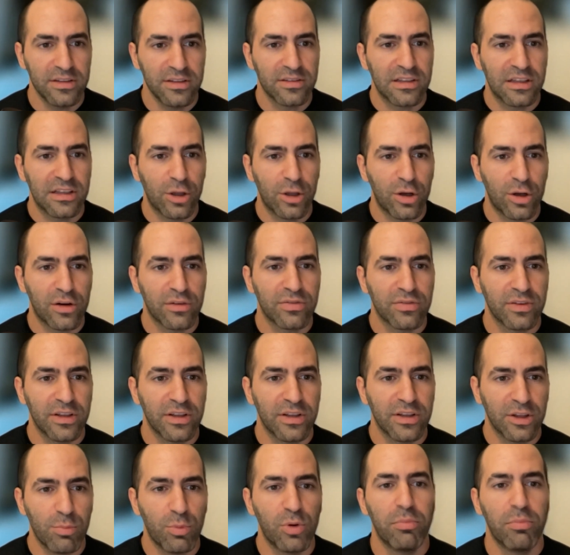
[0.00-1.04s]
There's a
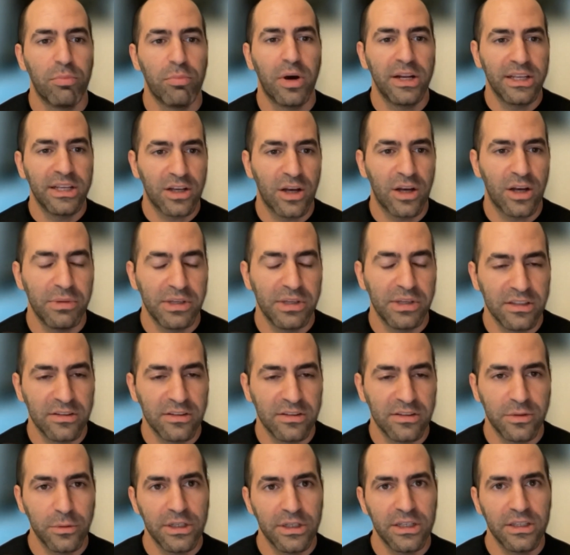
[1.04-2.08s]
lot more money coming
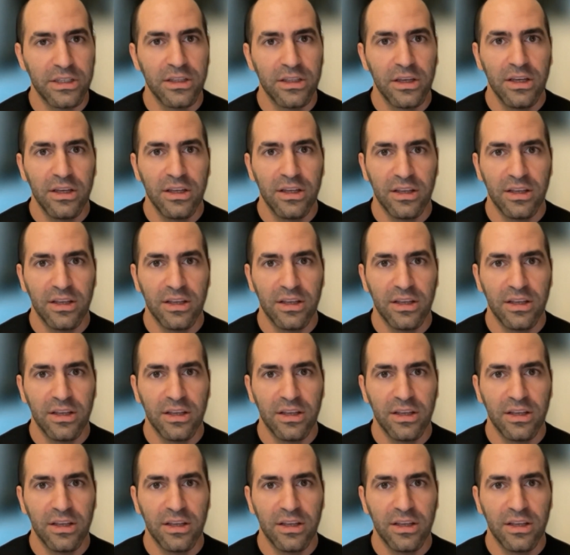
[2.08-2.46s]
into it.